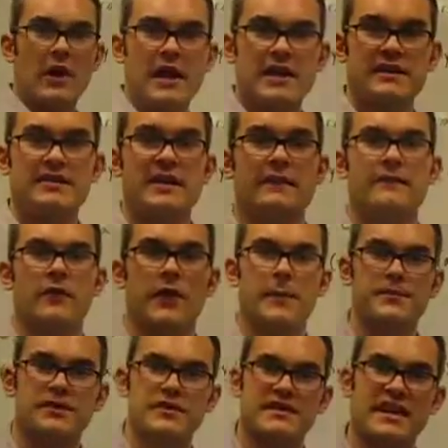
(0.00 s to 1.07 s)
ways that
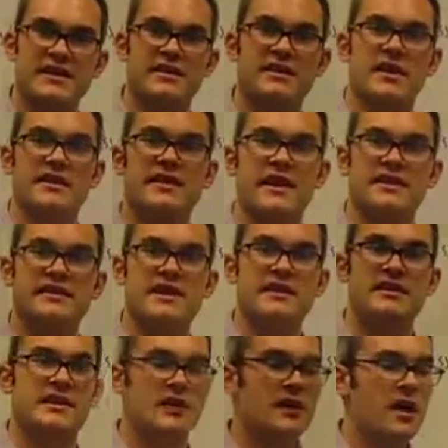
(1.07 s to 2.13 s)
verbs are tested on the
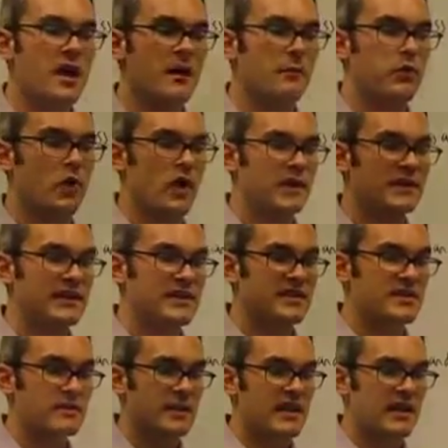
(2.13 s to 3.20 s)
SAT, broadly
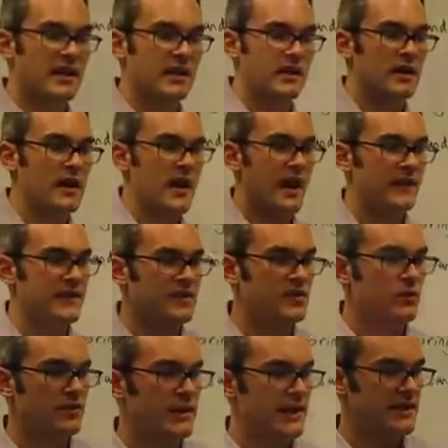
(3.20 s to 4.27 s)
speaking. And
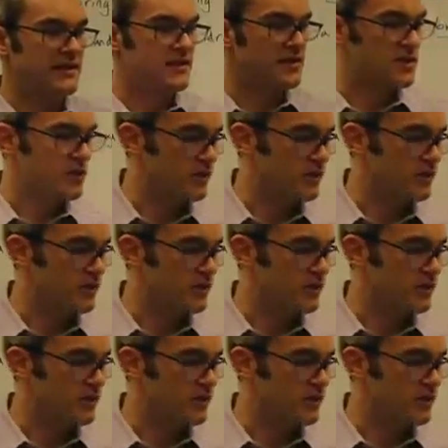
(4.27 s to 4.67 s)
this relates